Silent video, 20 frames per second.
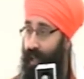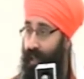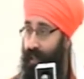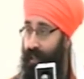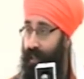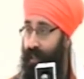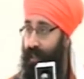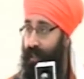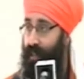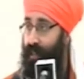
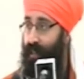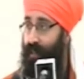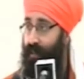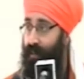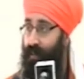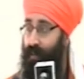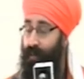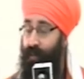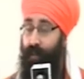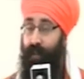arth.
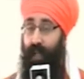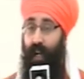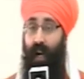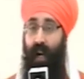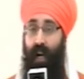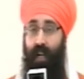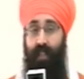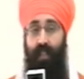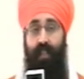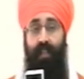Which means
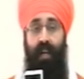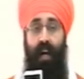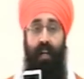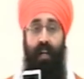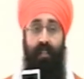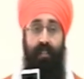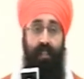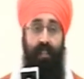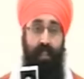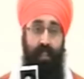adke
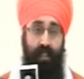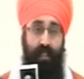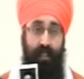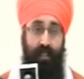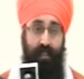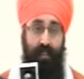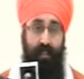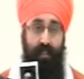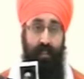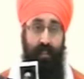kharjana.
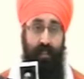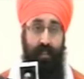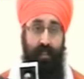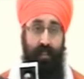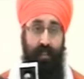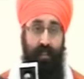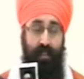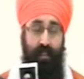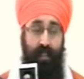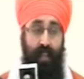
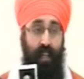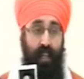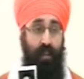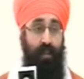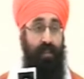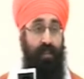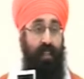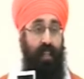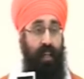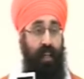Like
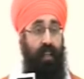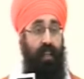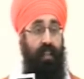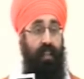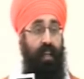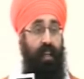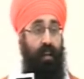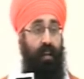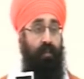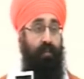you standing
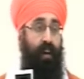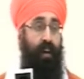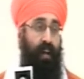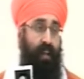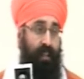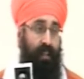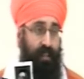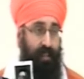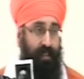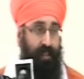there in
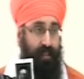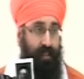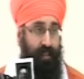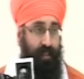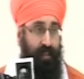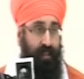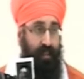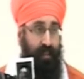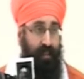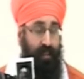defiance.
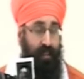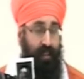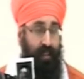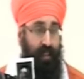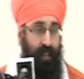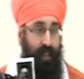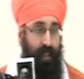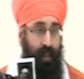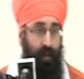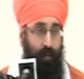
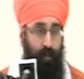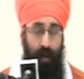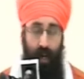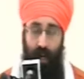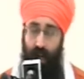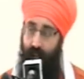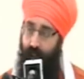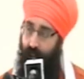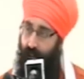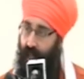
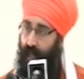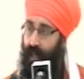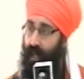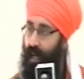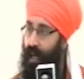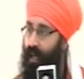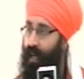But ere